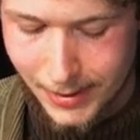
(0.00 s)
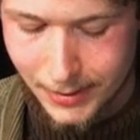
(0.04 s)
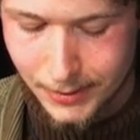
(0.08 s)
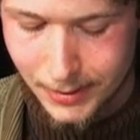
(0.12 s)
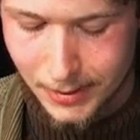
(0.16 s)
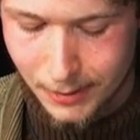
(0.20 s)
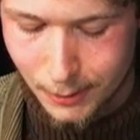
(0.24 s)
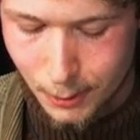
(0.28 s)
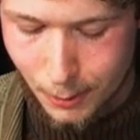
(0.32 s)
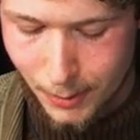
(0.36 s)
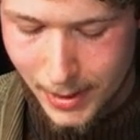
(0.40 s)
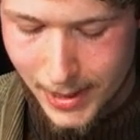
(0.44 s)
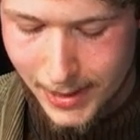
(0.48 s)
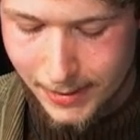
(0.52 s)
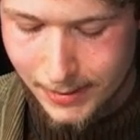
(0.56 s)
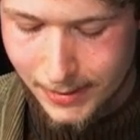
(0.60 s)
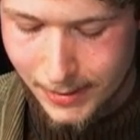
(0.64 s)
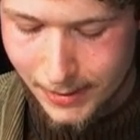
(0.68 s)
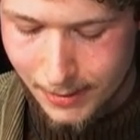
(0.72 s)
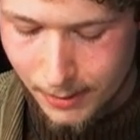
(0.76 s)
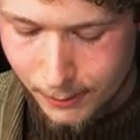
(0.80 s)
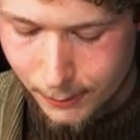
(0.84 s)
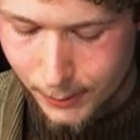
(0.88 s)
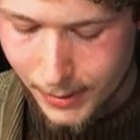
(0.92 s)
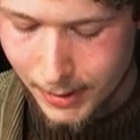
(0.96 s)
is ingrained
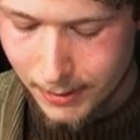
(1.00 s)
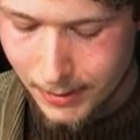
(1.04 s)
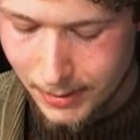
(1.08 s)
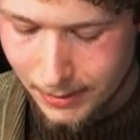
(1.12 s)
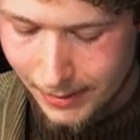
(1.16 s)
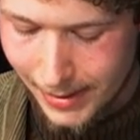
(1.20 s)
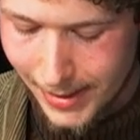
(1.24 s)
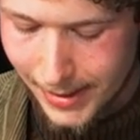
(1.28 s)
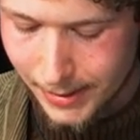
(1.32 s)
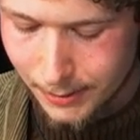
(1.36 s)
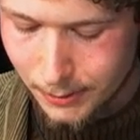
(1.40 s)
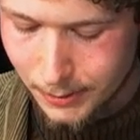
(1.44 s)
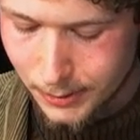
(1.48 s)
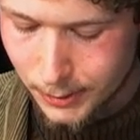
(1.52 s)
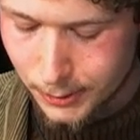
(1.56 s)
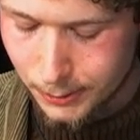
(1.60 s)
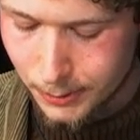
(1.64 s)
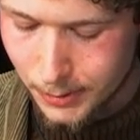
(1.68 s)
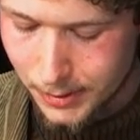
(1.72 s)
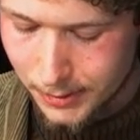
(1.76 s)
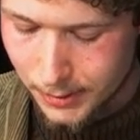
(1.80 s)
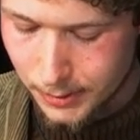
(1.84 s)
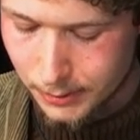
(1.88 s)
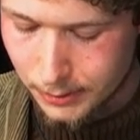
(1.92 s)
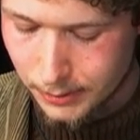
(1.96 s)
in the very language
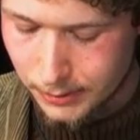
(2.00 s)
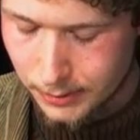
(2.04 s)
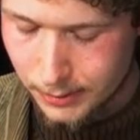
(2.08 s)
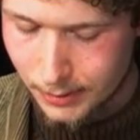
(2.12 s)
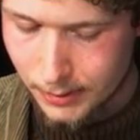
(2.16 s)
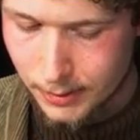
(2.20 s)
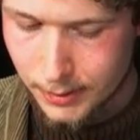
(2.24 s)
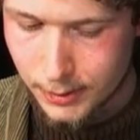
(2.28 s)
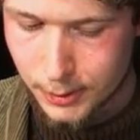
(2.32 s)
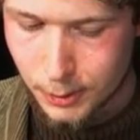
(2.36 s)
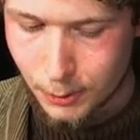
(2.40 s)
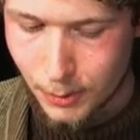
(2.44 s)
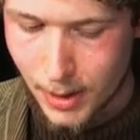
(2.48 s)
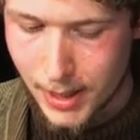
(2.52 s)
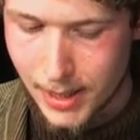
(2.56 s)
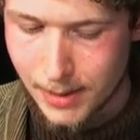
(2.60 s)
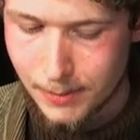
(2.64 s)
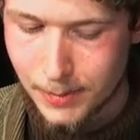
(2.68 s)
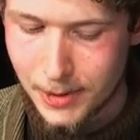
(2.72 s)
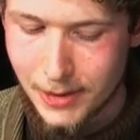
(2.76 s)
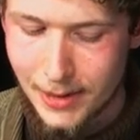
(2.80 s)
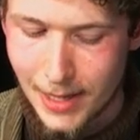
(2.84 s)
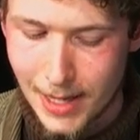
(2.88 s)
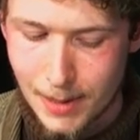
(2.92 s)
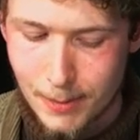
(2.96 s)
we use to
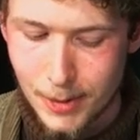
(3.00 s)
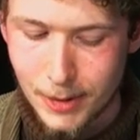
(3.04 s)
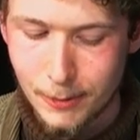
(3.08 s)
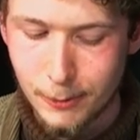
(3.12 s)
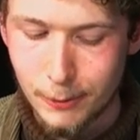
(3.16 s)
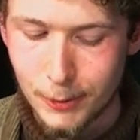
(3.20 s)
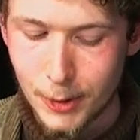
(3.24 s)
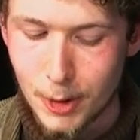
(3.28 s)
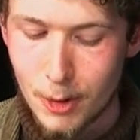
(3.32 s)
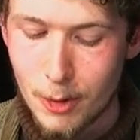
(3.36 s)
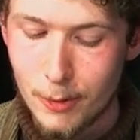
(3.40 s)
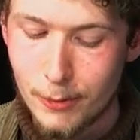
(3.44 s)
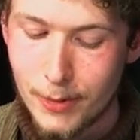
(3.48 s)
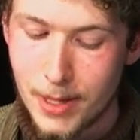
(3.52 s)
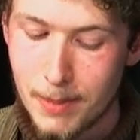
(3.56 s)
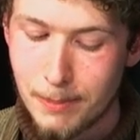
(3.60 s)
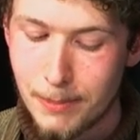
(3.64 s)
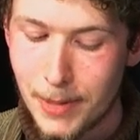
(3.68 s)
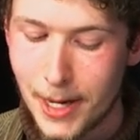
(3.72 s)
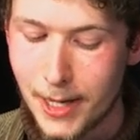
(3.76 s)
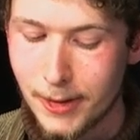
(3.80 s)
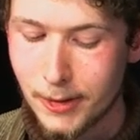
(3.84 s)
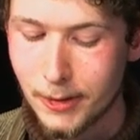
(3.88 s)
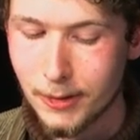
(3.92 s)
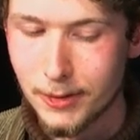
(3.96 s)
describe the ebb and flow of
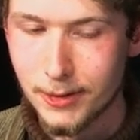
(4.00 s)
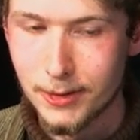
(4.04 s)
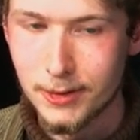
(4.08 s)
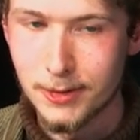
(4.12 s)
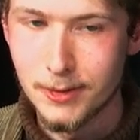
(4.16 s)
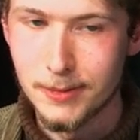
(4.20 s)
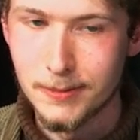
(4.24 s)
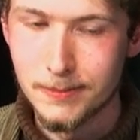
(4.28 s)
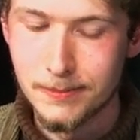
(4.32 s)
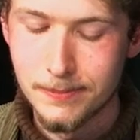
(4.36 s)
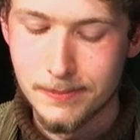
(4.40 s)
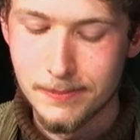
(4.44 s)
empires.